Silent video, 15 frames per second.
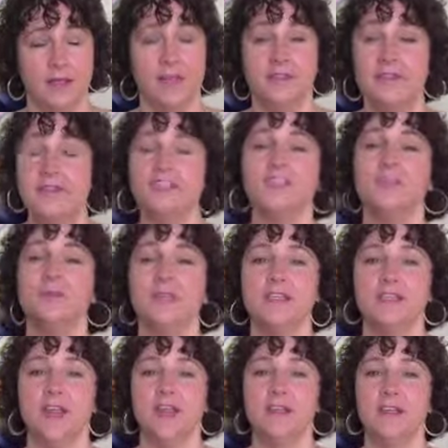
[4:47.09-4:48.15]
This can be
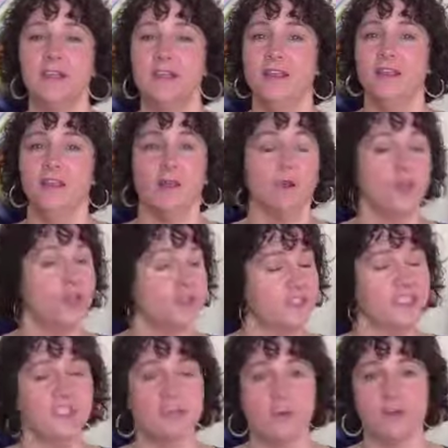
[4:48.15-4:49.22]
done using
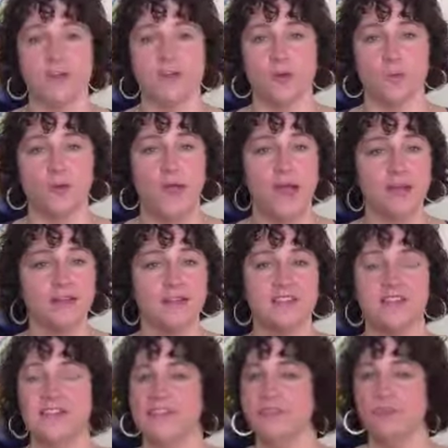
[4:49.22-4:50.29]
spiritual
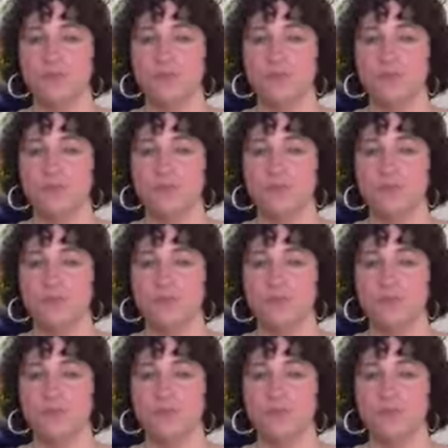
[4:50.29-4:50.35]
practices,